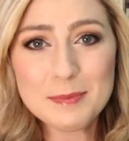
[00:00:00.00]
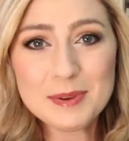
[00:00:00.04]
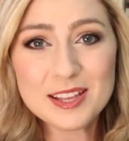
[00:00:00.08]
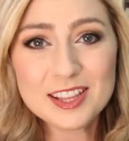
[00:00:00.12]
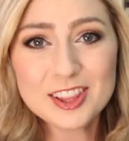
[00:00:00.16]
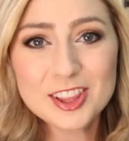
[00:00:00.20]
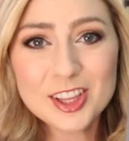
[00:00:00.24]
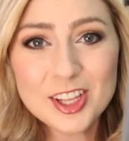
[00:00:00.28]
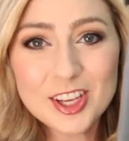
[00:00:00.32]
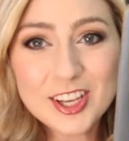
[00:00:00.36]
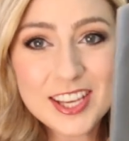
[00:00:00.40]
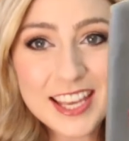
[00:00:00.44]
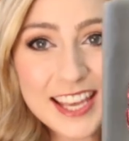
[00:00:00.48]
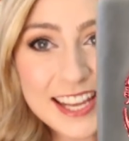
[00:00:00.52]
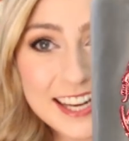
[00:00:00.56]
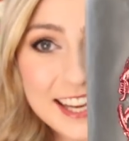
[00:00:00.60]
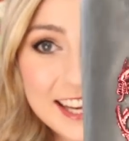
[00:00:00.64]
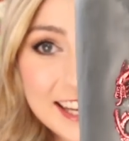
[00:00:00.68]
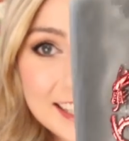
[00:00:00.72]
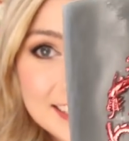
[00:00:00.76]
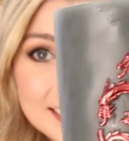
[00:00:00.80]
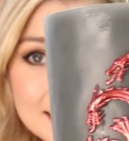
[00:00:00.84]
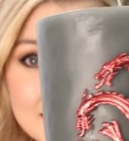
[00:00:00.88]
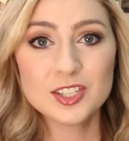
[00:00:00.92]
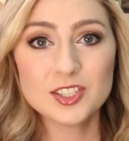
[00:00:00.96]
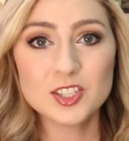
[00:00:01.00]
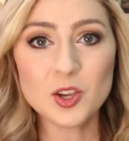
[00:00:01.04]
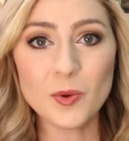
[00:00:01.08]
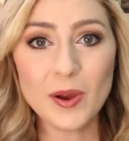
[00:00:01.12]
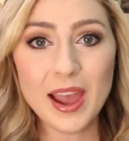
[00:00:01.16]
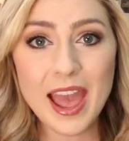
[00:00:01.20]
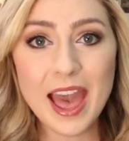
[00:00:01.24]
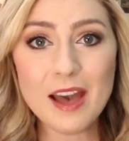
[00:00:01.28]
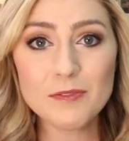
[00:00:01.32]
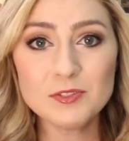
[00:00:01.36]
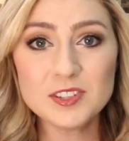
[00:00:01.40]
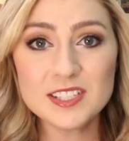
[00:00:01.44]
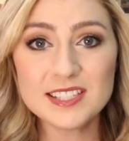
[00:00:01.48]
I mean, look at it. So I
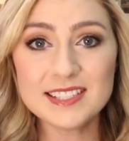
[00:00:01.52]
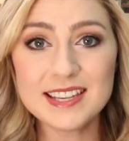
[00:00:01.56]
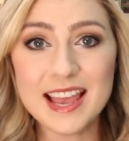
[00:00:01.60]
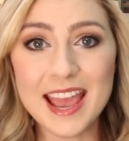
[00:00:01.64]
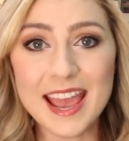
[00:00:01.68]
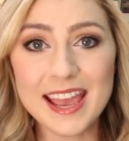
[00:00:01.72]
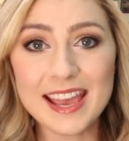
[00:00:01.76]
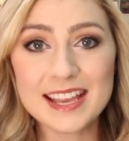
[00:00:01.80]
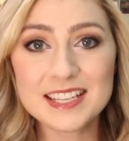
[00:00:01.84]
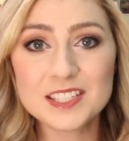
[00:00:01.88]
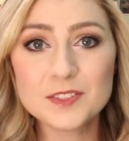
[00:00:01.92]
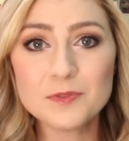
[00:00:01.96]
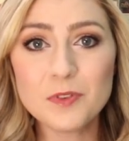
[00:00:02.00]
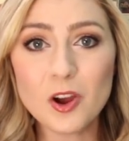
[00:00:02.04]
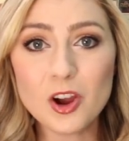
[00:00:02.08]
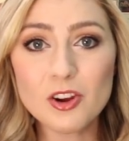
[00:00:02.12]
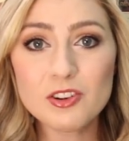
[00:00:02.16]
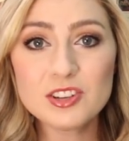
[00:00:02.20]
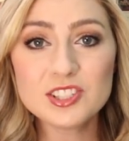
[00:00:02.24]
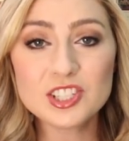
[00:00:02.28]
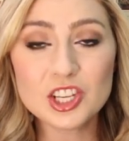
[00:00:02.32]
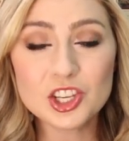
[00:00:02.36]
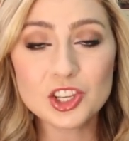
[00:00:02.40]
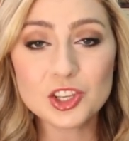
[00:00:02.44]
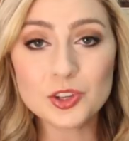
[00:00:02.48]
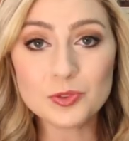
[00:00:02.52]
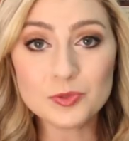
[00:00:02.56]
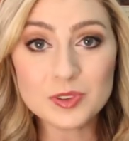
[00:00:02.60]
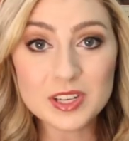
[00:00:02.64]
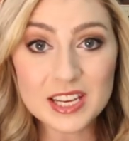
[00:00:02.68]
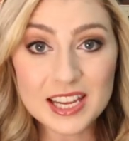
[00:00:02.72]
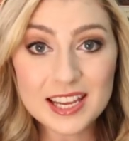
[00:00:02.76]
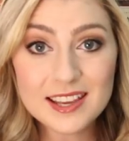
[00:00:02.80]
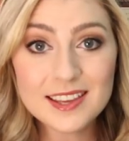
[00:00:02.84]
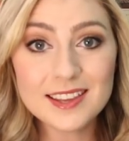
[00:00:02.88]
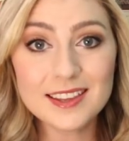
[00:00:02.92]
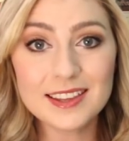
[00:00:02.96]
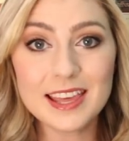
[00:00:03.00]
have to say, as far as a
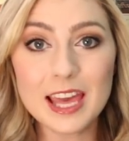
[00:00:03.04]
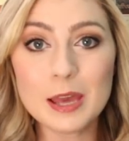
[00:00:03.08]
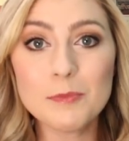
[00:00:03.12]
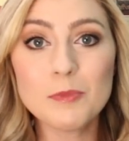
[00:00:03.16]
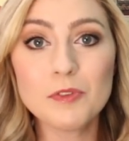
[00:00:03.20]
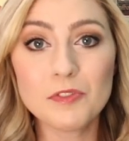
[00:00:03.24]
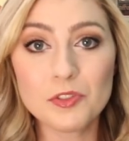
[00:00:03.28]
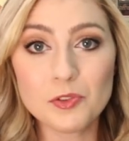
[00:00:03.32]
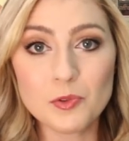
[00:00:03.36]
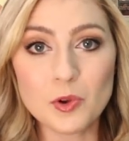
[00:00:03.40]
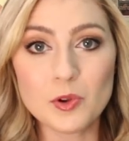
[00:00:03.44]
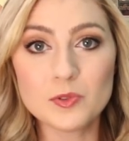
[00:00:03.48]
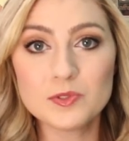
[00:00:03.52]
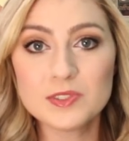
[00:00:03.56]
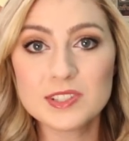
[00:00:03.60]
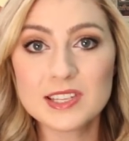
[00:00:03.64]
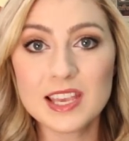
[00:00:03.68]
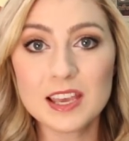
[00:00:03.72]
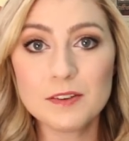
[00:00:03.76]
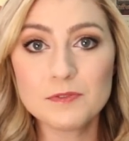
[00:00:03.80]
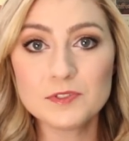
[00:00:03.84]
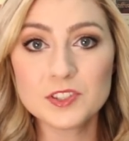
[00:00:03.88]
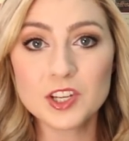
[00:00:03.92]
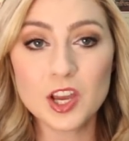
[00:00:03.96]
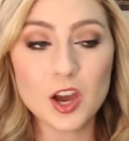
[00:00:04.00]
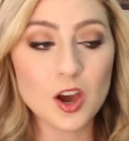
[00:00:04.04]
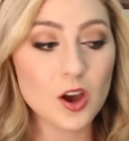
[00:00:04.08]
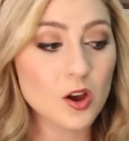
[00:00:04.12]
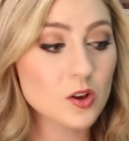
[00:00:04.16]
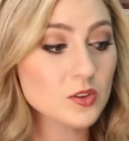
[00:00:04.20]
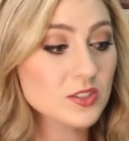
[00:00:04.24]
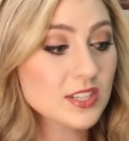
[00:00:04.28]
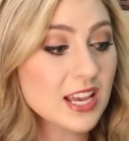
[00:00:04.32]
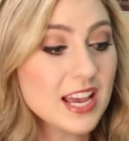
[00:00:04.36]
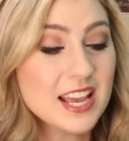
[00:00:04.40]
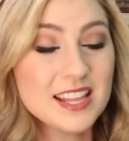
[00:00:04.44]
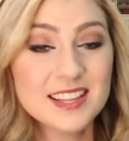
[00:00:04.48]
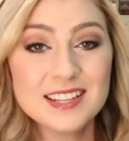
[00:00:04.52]
unique Game of Thrones gift
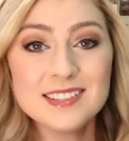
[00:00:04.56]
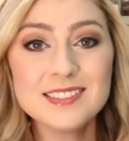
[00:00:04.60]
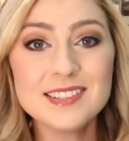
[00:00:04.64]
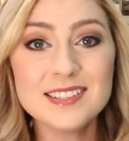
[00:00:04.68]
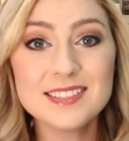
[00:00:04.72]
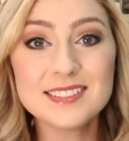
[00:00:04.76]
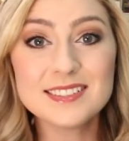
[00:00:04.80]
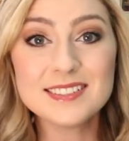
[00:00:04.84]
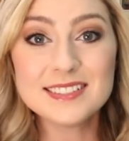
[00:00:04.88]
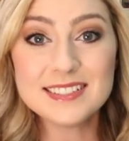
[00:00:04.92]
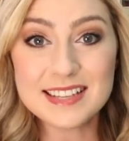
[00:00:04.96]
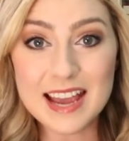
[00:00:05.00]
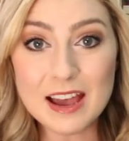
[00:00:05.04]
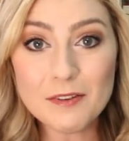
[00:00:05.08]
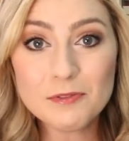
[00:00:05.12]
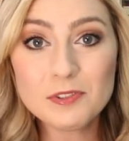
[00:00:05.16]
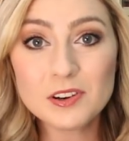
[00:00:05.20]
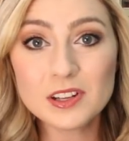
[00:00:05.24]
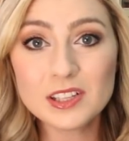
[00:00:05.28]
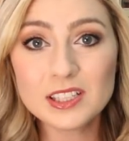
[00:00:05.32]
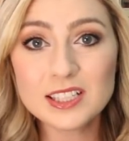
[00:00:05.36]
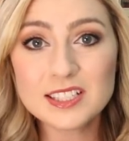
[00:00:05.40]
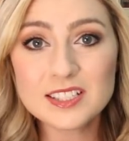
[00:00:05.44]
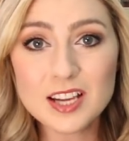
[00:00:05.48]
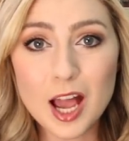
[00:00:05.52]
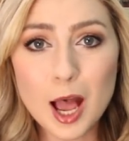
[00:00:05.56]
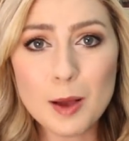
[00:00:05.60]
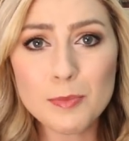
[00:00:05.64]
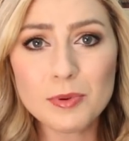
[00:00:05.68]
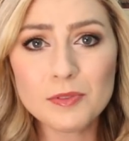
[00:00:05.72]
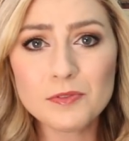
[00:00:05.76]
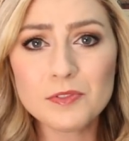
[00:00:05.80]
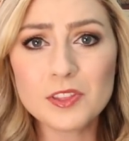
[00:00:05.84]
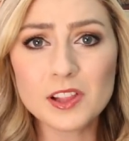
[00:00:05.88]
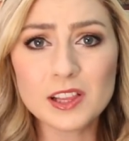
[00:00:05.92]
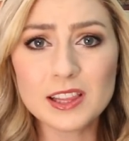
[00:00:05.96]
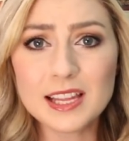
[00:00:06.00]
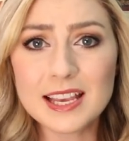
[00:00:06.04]
goes, this is definitely top
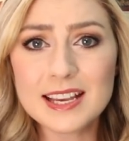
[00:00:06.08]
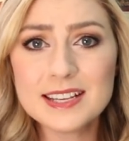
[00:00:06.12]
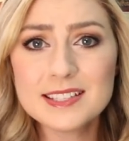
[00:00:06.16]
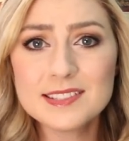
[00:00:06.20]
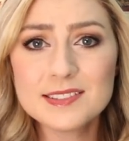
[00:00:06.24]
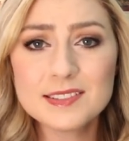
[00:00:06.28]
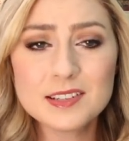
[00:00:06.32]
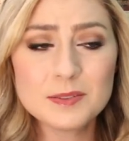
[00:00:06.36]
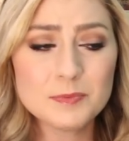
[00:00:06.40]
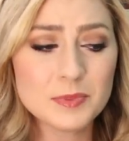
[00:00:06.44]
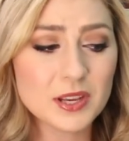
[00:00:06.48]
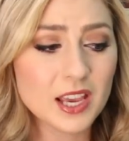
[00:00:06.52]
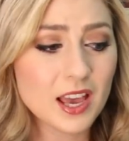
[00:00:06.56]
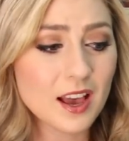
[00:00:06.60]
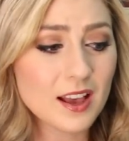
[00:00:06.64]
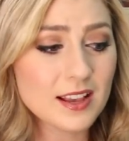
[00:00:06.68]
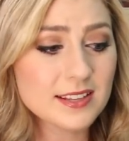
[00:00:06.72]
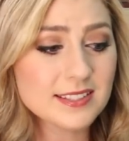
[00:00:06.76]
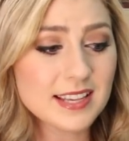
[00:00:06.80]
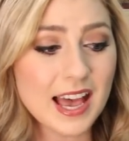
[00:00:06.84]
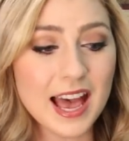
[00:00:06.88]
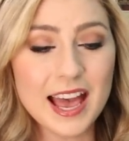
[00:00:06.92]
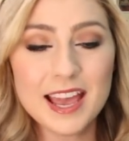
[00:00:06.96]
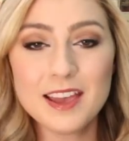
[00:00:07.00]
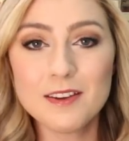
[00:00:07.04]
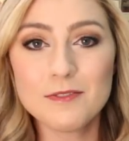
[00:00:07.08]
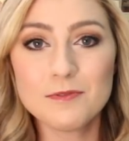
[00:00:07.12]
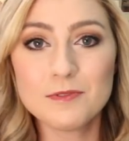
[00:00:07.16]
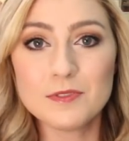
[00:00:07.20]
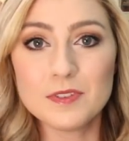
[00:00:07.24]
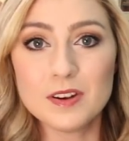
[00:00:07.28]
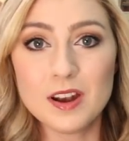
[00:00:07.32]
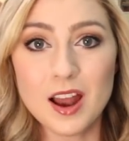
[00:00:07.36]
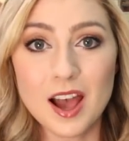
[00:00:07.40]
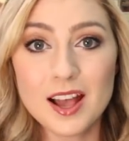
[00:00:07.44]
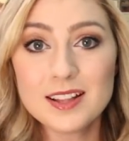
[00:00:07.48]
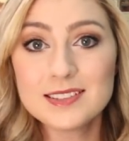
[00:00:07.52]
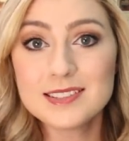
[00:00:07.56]
of the list because I have
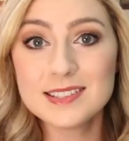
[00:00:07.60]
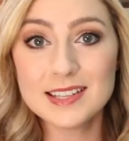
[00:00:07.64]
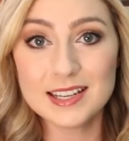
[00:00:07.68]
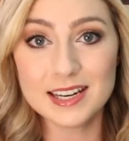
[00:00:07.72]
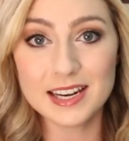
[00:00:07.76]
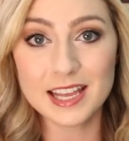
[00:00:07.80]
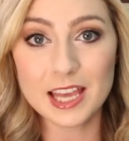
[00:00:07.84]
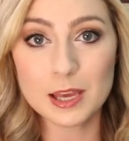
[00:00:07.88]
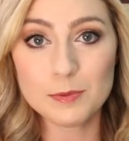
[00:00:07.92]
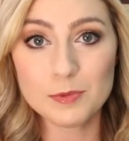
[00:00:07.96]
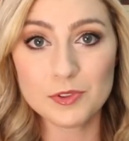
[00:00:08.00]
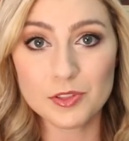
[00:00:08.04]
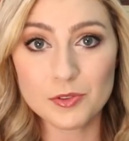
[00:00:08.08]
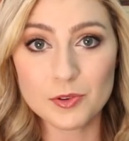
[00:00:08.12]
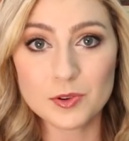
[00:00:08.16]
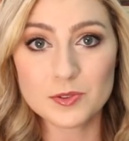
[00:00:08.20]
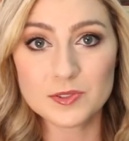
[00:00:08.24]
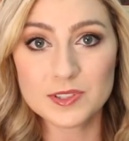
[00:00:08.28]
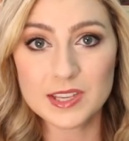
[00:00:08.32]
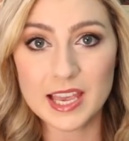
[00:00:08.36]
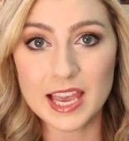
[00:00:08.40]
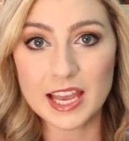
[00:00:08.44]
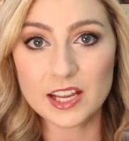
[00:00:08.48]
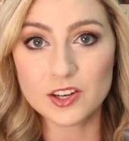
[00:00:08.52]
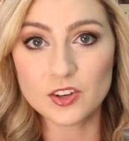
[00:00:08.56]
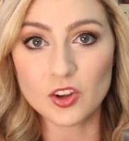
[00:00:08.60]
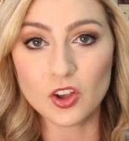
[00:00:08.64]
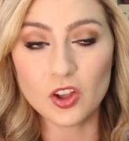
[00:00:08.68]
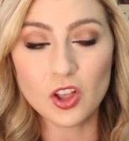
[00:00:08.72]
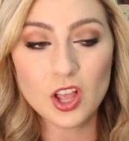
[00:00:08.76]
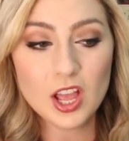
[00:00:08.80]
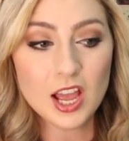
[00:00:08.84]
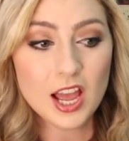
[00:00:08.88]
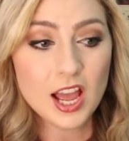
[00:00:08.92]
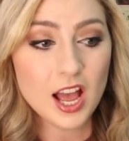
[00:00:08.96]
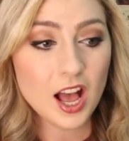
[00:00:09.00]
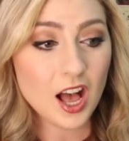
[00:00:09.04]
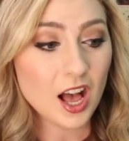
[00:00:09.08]
not seen a Game of Thrones
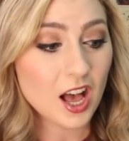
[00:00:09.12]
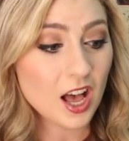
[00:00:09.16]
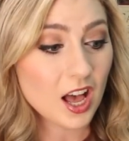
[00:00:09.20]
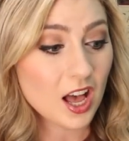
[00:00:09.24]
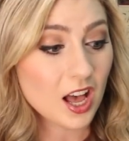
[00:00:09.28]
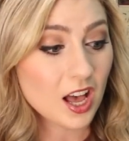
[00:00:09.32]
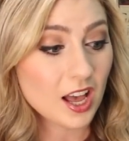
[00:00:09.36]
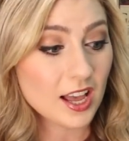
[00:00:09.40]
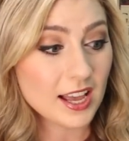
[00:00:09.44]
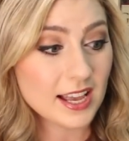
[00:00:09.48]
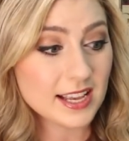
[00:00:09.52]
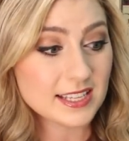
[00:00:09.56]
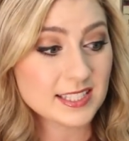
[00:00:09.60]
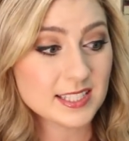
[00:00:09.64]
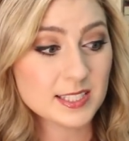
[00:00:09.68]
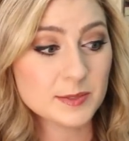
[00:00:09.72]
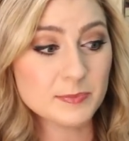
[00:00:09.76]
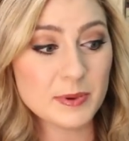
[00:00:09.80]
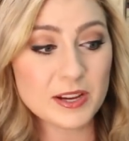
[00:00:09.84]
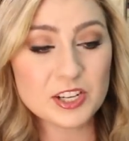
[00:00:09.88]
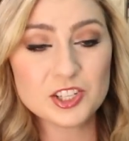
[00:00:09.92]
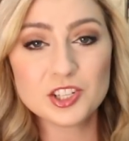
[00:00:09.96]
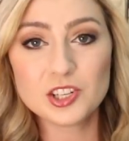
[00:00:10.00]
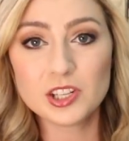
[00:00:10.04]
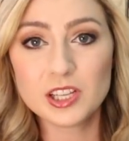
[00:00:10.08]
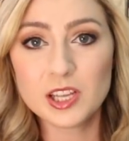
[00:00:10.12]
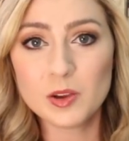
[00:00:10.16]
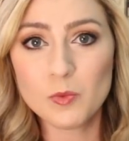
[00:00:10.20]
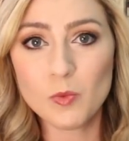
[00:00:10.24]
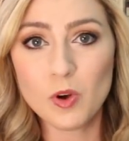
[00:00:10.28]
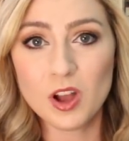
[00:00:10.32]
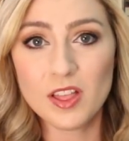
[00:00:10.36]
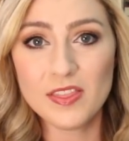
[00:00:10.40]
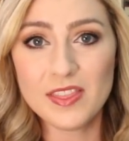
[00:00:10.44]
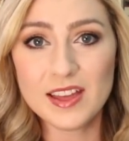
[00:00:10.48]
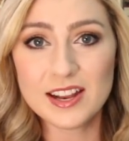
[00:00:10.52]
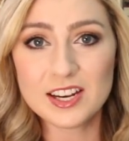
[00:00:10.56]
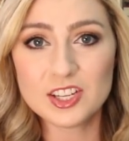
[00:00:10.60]
candle, especially
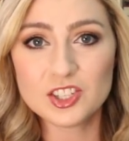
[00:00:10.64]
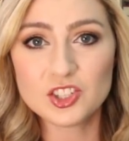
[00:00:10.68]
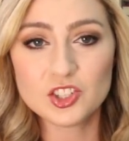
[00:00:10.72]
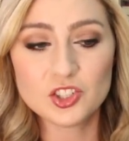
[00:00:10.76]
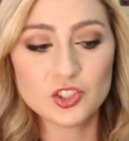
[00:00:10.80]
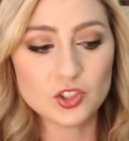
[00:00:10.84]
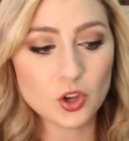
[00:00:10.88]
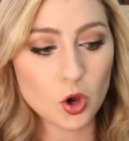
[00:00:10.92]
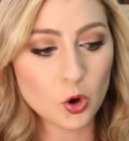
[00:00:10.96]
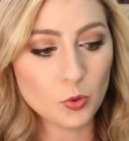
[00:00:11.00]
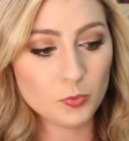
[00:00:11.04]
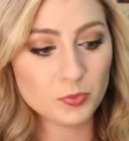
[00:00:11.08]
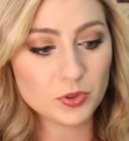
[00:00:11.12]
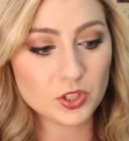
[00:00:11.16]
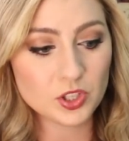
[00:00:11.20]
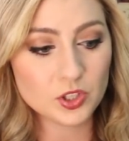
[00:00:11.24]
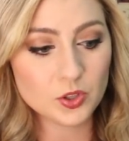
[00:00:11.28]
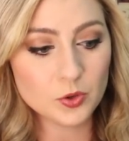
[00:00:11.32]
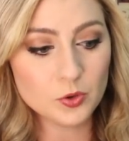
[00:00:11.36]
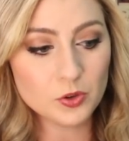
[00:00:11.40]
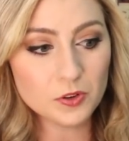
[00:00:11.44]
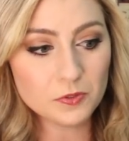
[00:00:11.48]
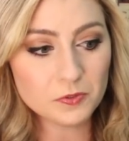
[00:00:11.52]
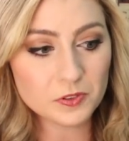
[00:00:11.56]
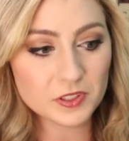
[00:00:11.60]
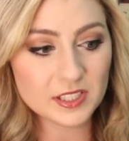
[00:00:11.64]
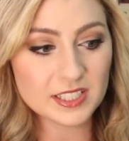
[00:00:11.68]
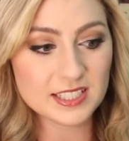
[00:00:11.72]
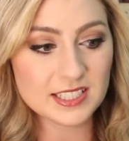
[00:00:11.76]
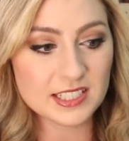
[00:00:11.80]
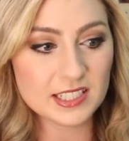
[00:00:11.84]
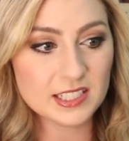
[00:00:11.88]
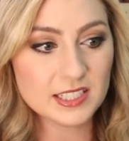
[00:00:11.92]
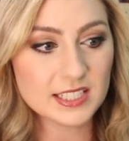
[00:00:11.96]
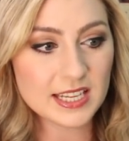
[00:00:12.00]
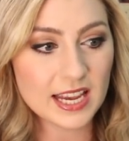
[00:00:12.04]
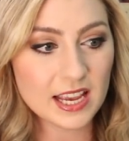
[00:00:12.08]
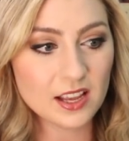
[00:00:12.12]
one that is so beautifully
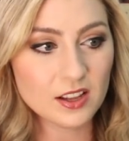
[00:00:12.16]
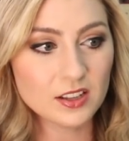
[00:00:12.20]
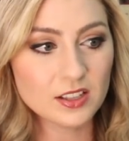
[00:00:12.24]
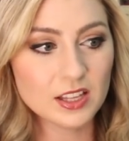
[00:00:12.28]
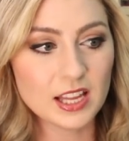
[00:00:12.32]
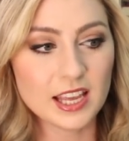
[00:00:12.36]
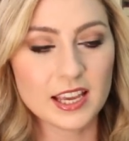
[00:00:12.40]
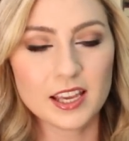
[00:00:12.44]
detailed.